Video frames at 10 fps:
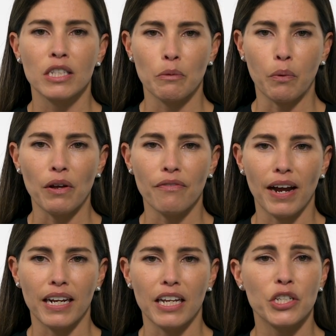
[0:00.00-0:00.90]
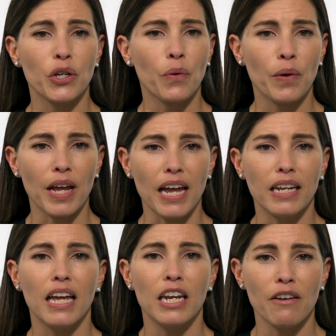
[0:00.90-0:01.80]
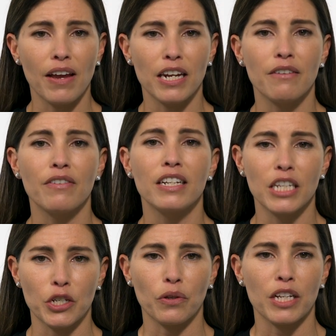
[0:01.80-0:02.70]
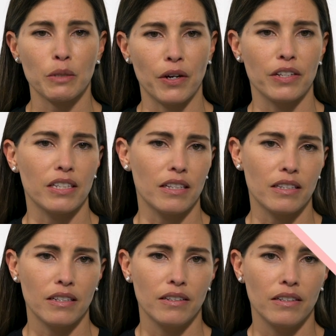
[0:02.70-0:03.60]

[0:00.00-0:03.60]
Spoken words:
Deploy Friday to create innovative digital experiences.